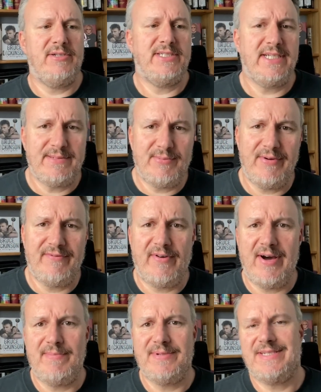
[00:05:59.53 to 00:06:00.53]

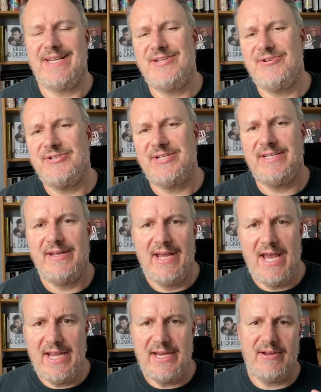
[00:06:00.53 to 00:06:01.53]
6.5% usually,
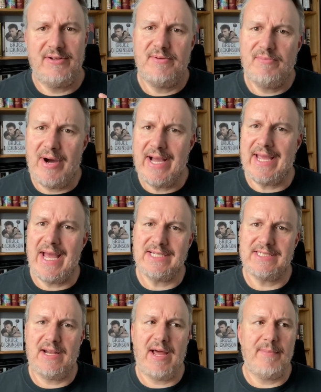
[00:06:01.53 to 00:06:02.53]
you know, you might get a slight